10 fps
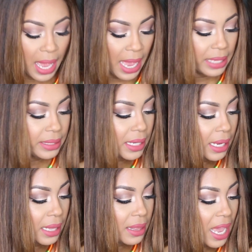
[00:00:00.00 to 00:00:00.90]
And
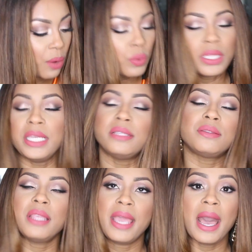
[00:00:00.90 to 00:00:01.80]
in that
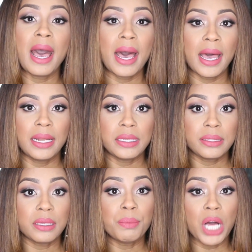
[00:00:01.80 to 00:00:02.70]
release, they had
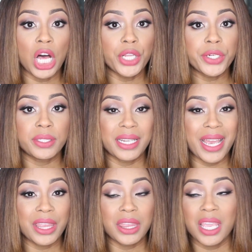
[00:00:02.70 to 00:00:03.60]
some colors that
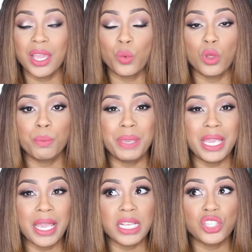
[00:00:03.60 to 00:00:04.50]
I think will
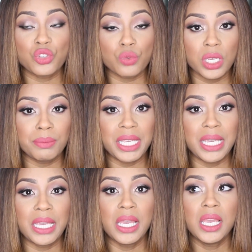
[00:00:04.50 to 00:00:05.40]
be
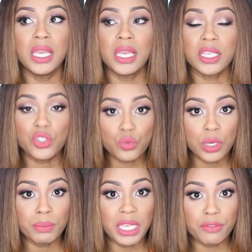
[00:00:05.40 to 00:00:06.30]
extremely,
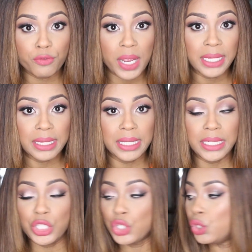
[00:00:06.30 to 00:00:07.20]
extremely
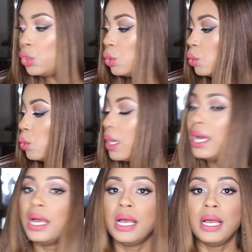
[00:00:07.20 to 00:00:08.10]
friendly to